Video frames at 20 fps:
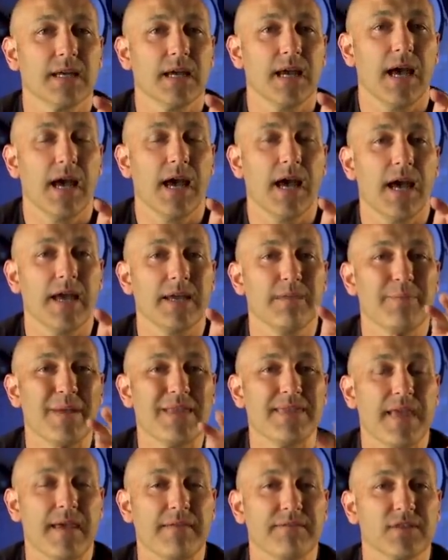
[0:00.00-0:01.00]
It had
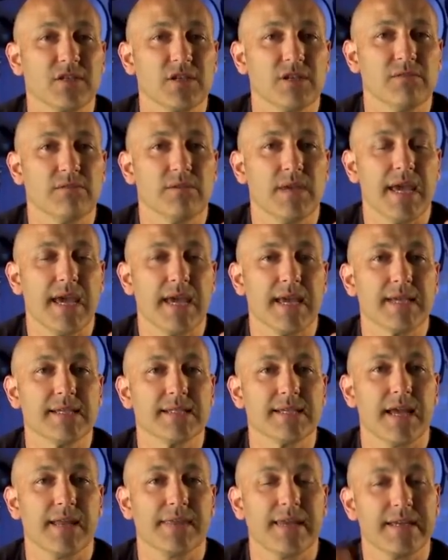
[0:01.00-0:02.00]
been there for 2
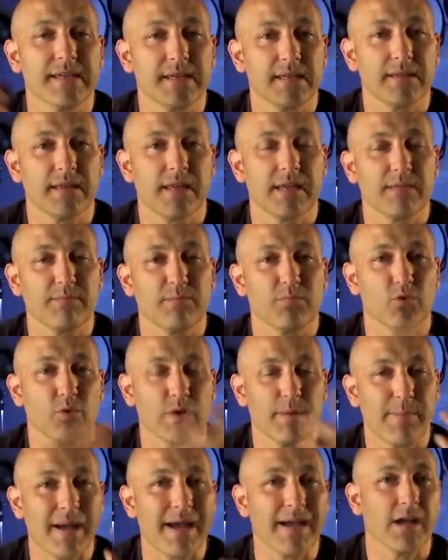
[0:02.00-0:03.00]
years, and they brought
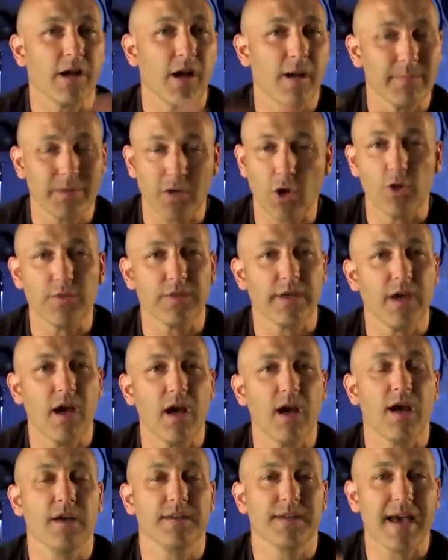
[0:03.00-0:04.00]
it back up, got the
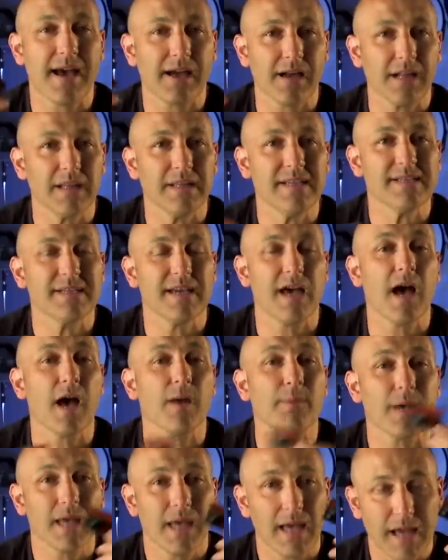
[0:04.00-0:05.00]
card out, cleaned it
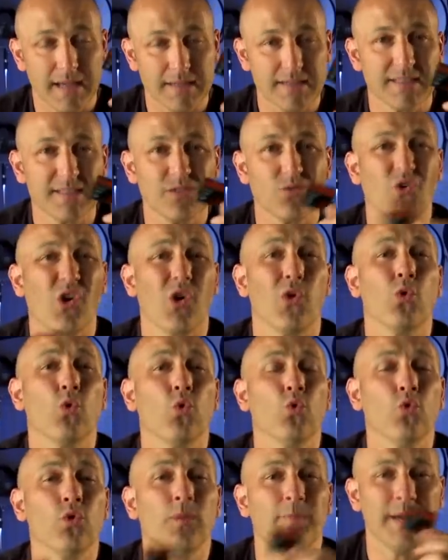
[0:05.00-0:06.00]
up, and still got
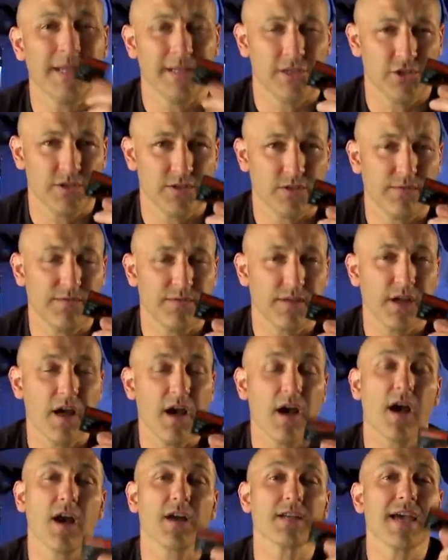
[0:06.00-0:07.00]
all the pictures off the
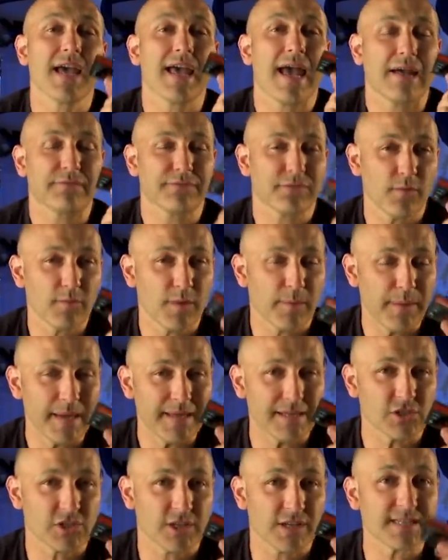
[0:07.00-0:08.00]
card. And from the
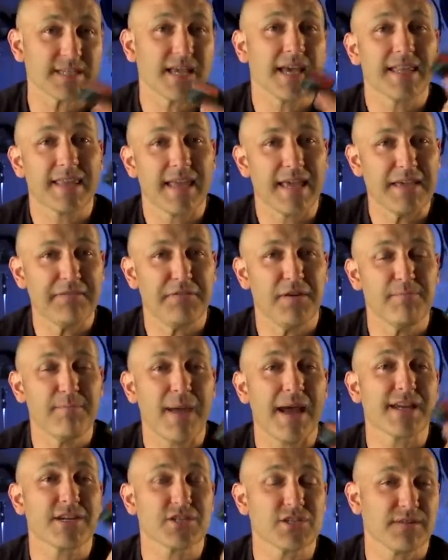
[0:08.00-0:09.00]
pictures, they even
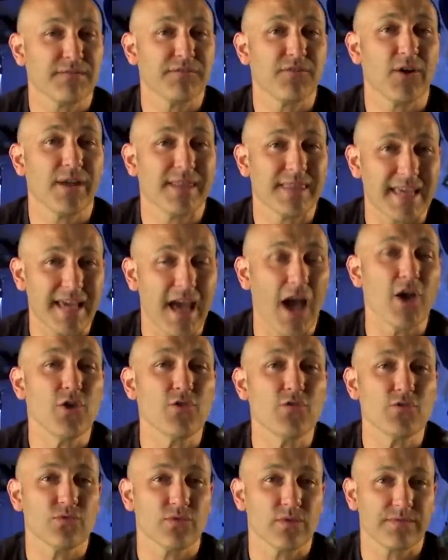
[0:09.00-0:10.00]
managed to find the
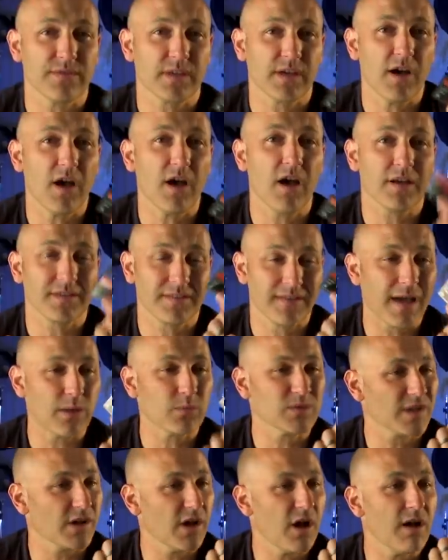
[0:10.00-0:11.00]
owner of the card, and that
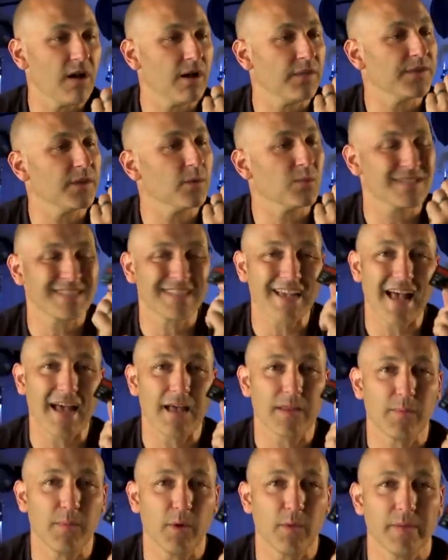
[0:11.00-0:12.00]
was a card that was sat
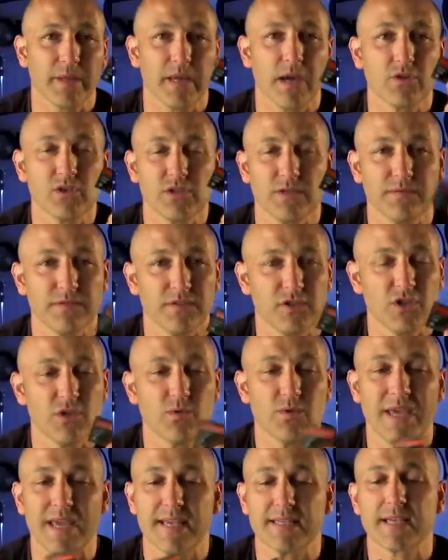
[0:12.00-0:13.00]
at the bottom of the ocean for
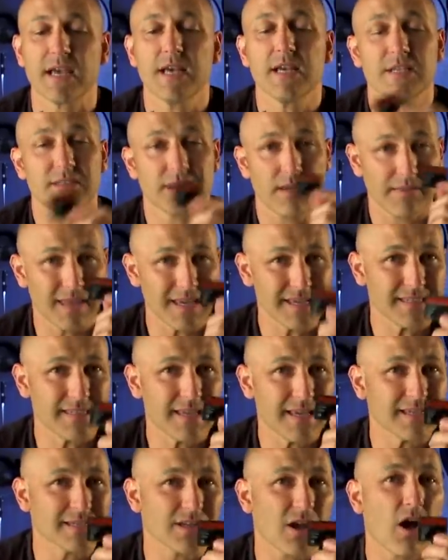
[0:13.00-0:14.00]
2 years. So these
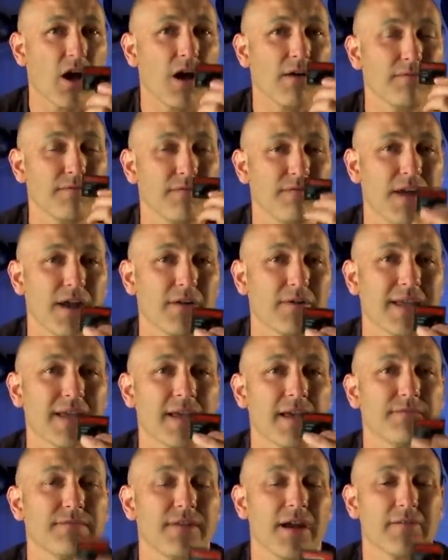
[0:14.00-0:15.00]
things are
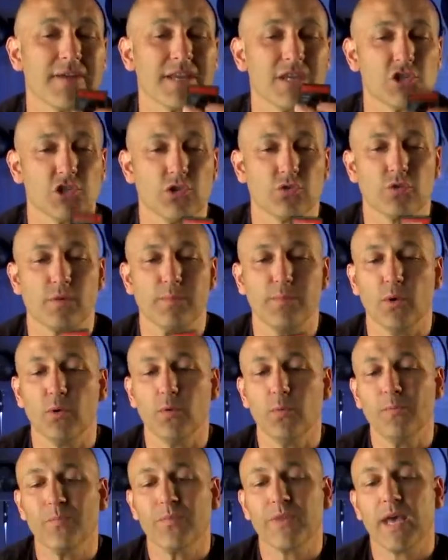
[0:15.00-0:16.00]
very, very
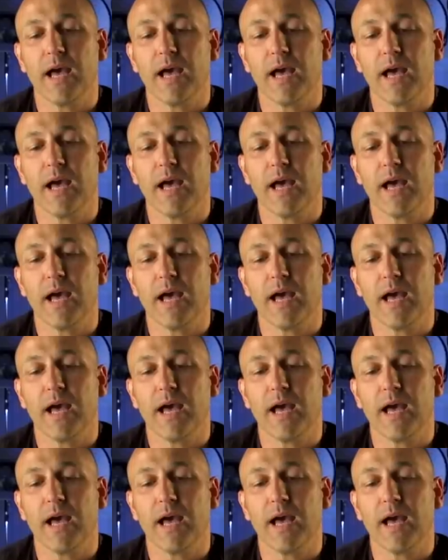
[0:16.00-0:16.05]
durable.